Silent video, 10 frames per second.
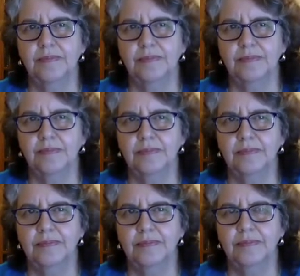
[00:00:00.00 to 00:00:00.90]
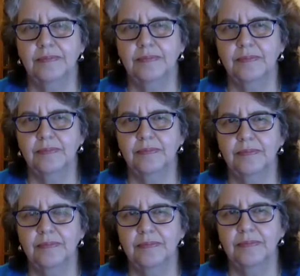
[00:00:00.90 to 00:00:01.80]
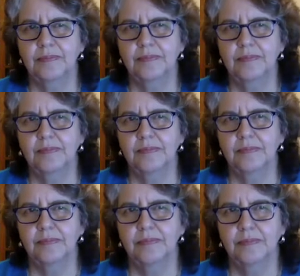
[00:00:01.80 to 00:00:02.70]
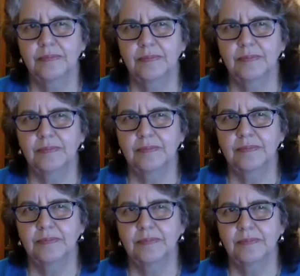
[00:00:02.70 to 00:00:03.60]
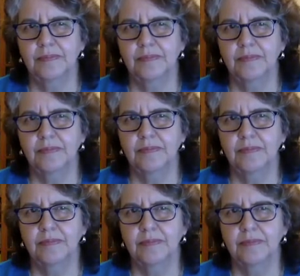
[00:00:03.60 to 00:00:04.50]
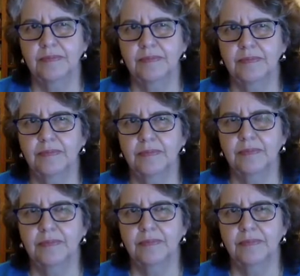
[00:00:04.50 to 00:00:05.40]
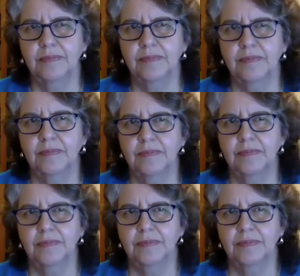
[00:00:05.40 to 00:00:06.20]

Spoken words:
(not speaking)